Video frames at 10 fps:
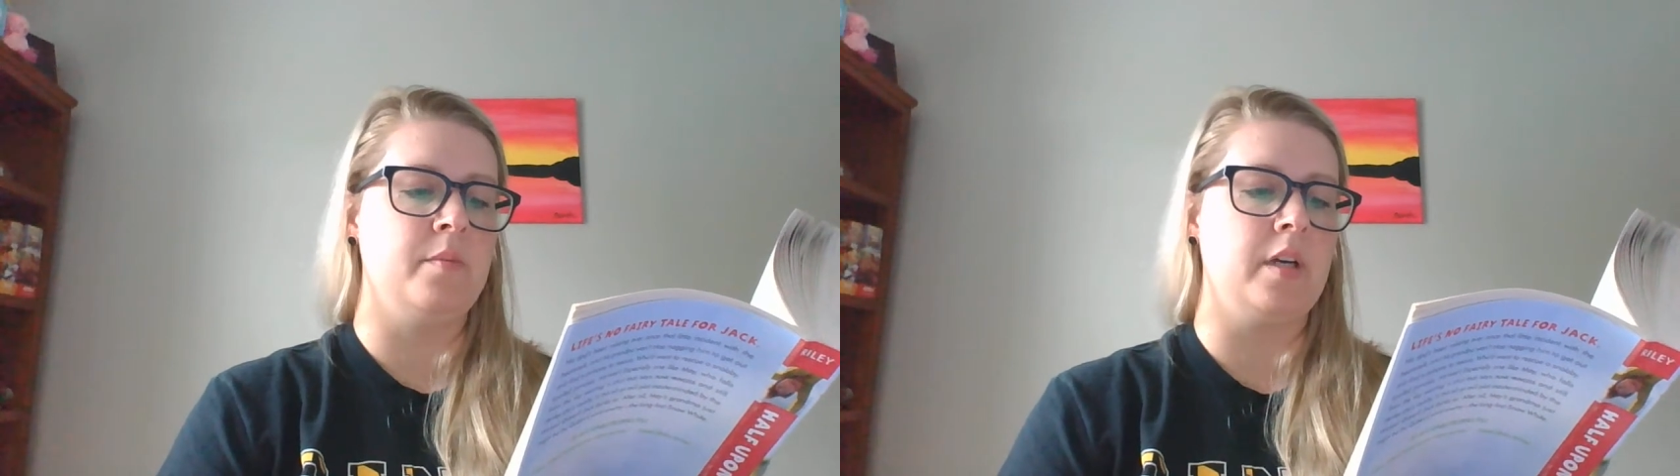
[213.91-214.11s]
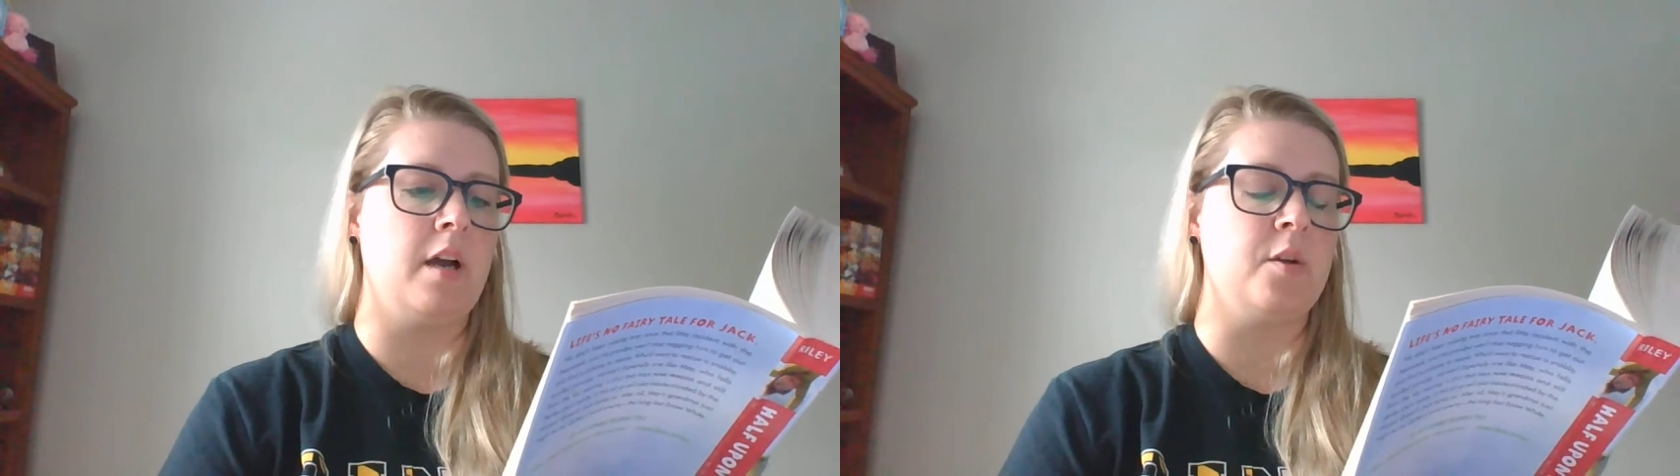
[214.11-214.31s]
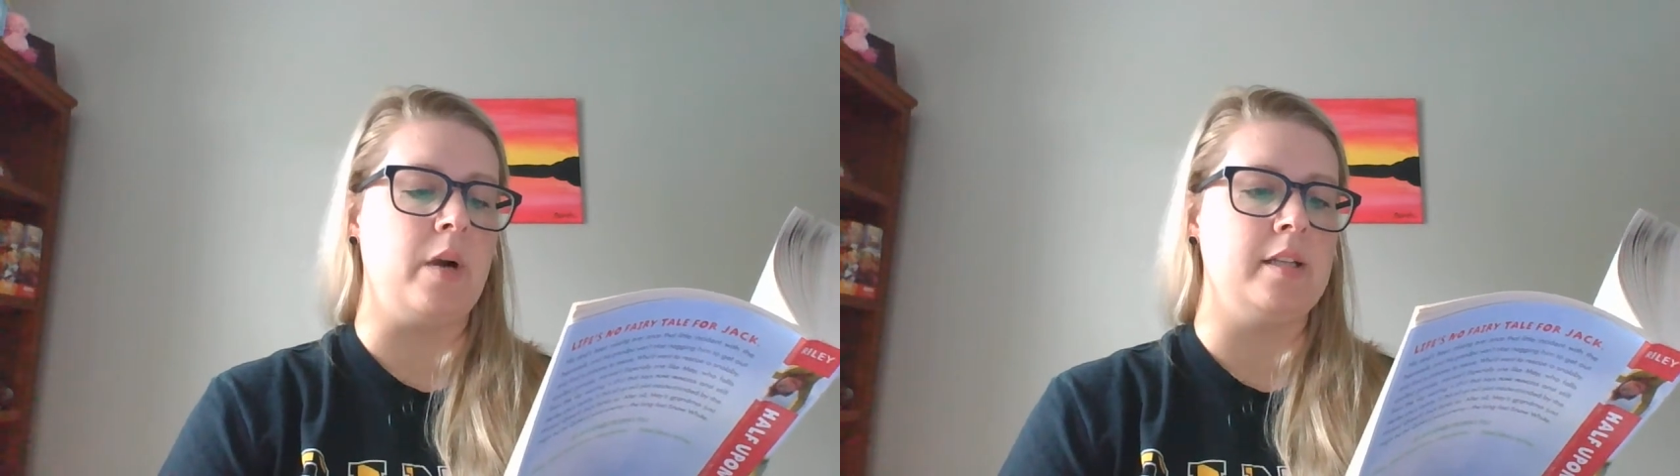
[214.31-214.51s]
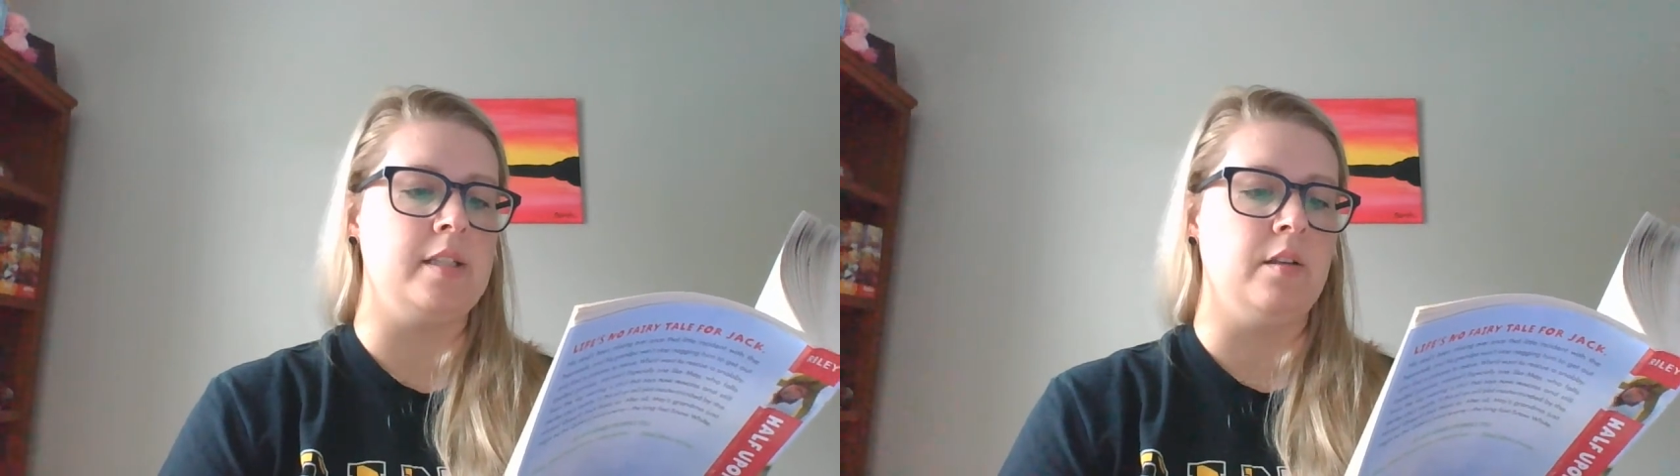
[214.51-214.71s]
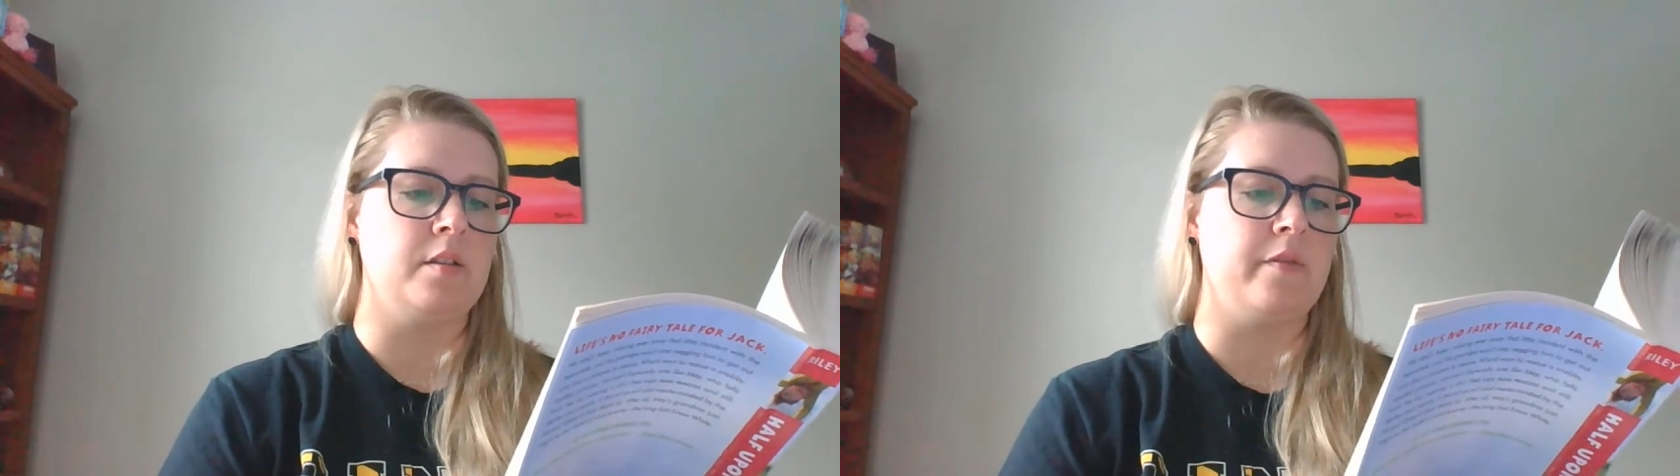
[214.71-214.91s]
but otherwise
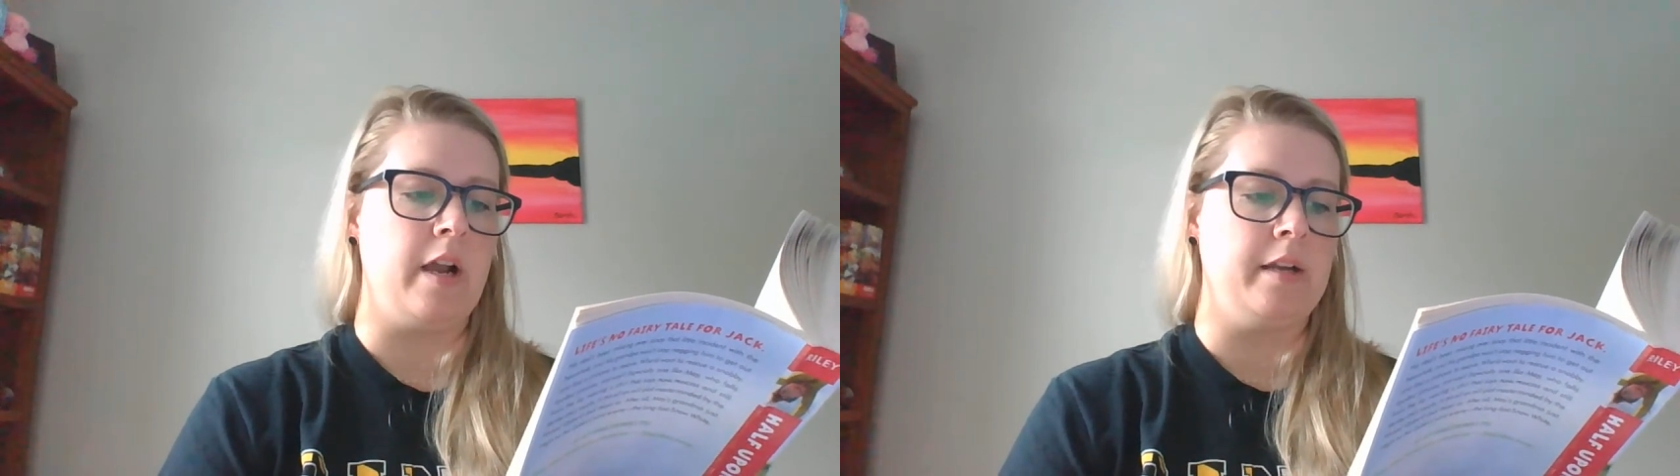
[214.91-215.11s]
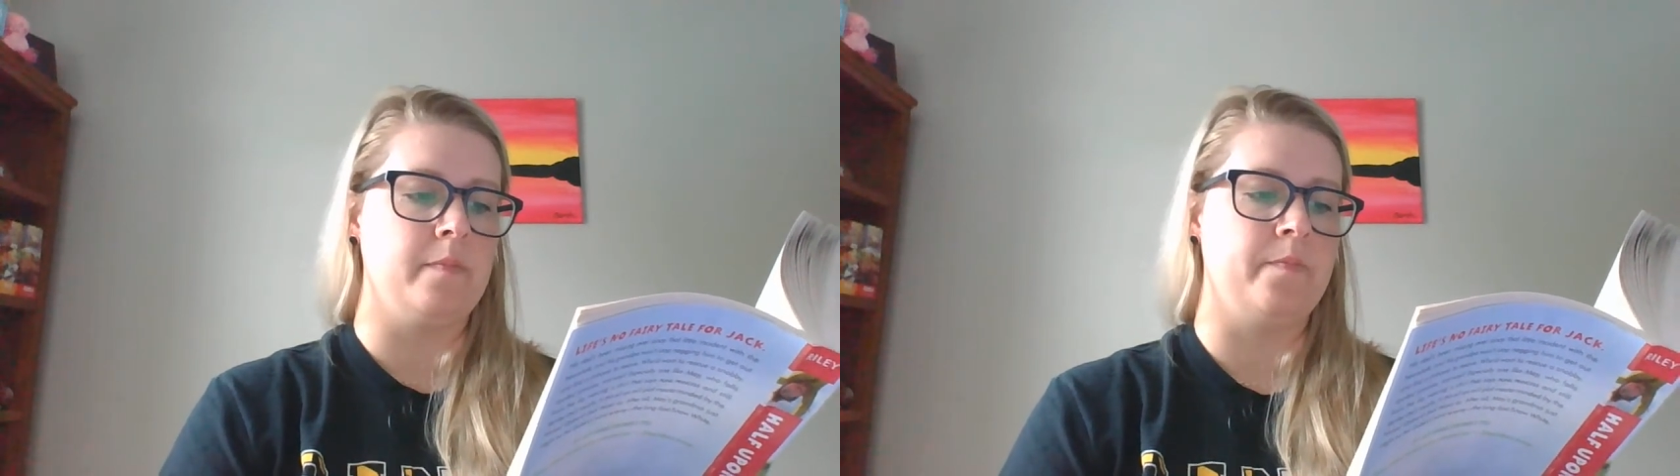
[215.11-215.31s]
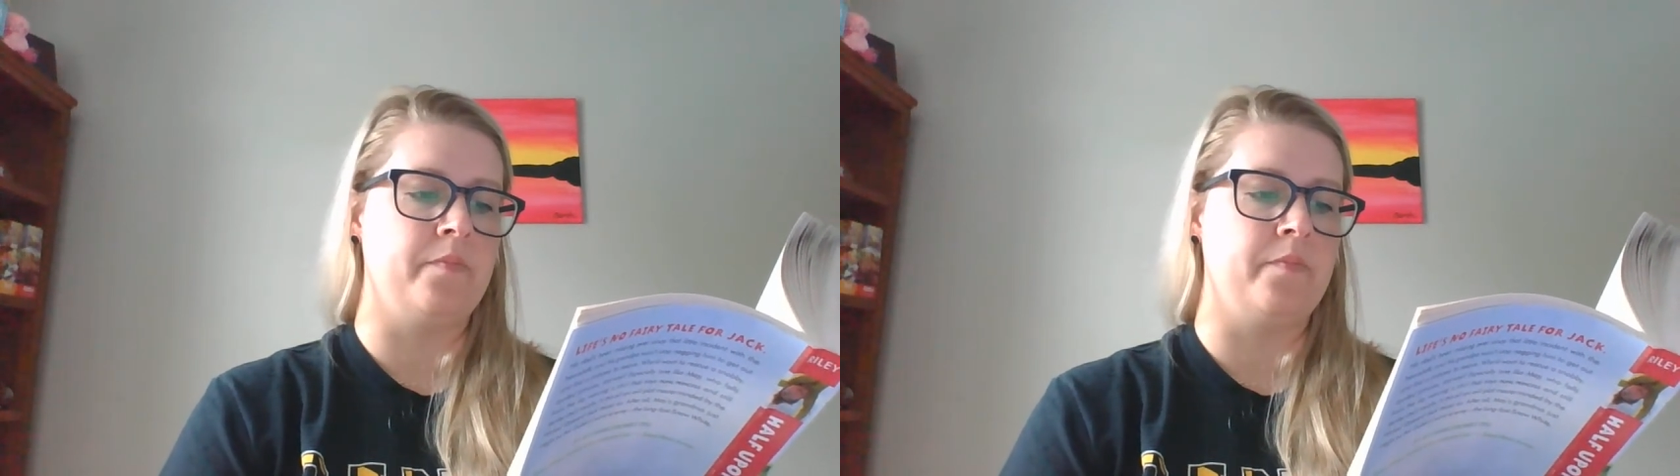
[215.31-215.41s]
he looked fine.